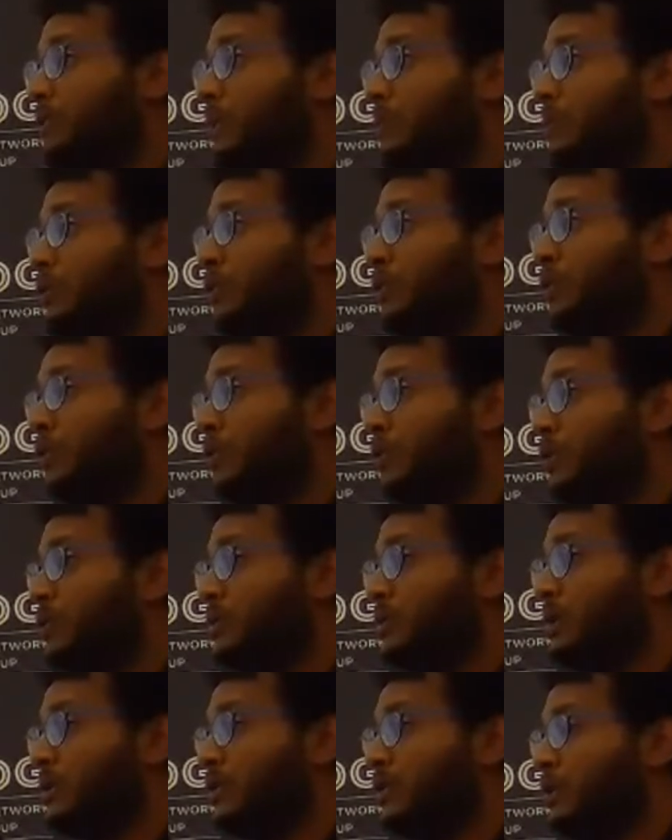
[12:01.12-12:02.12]
people will want
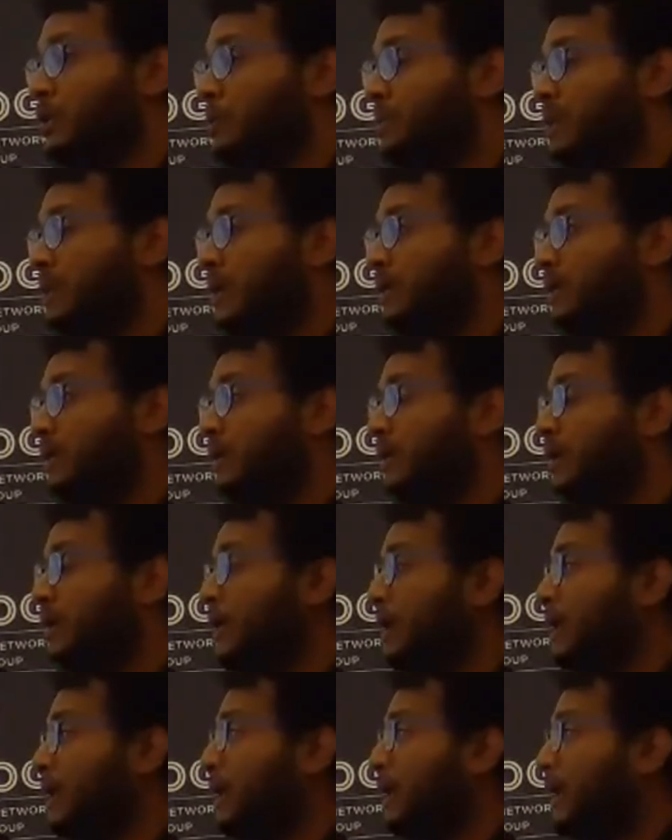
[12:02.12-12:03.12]
to see on the website,
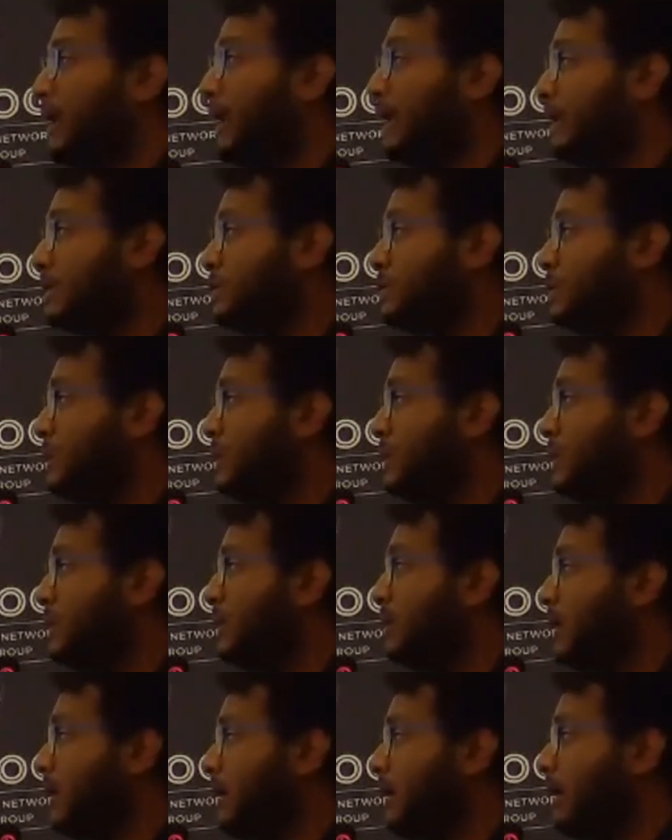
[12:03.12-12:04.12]
and as
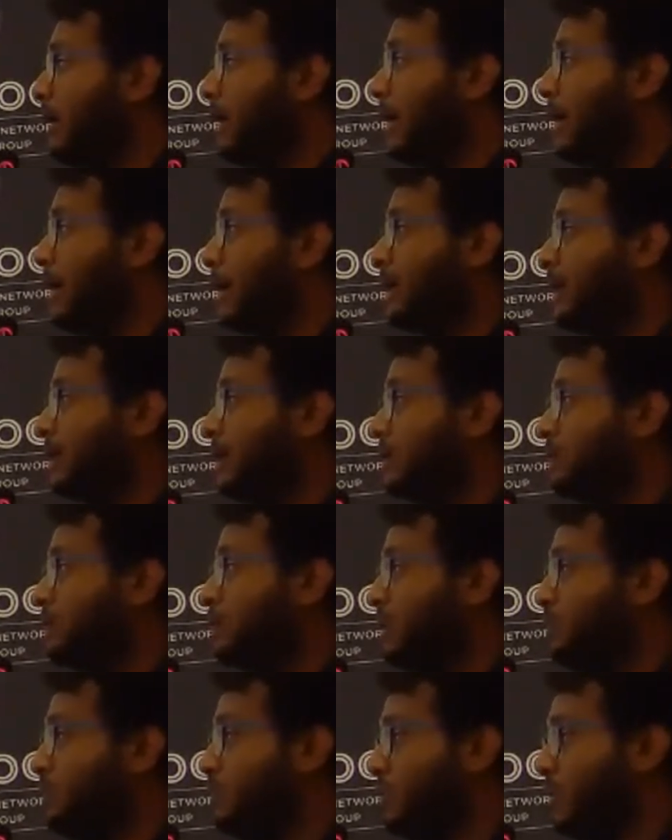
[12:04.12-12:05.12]
we
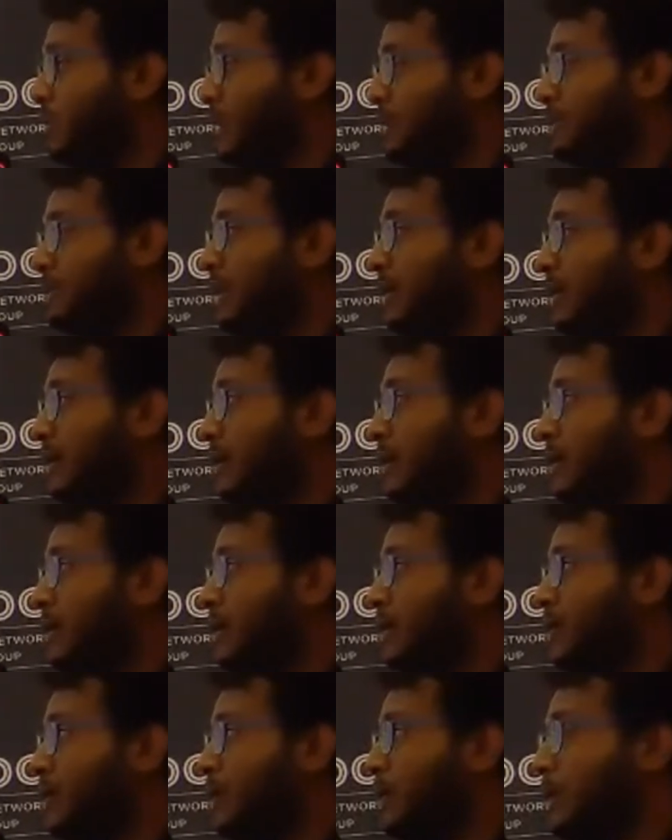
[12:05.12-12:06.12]
progress,
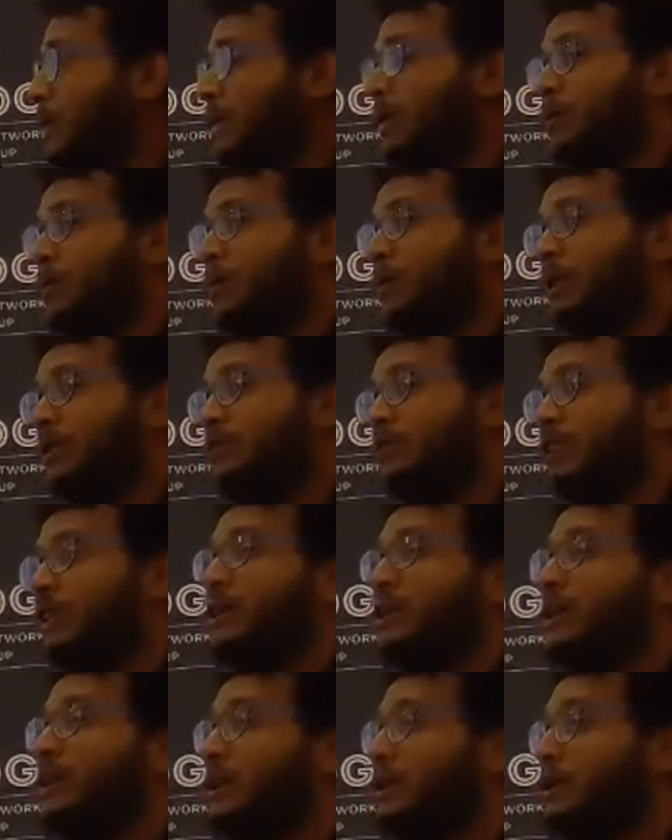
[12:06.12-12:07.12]
we will
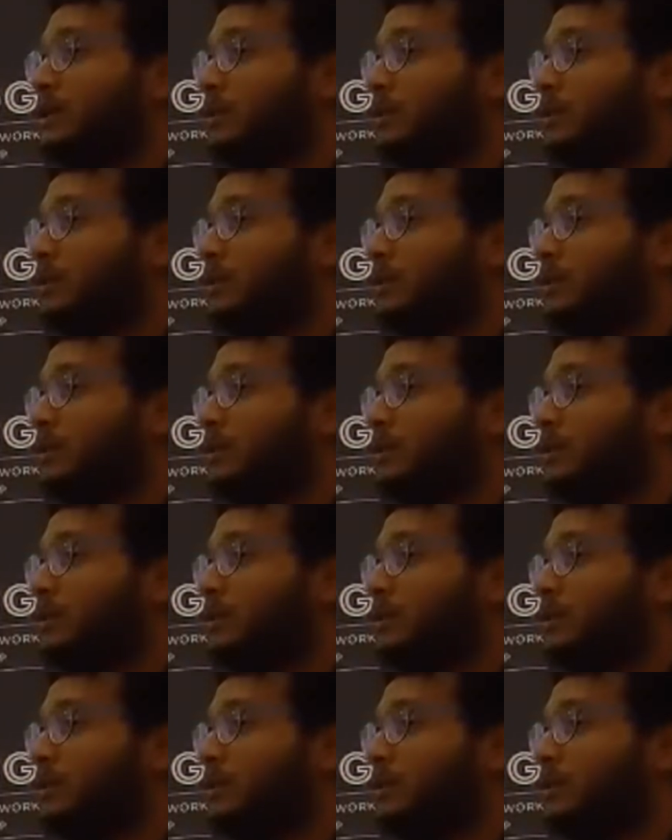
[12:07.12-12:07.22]
validate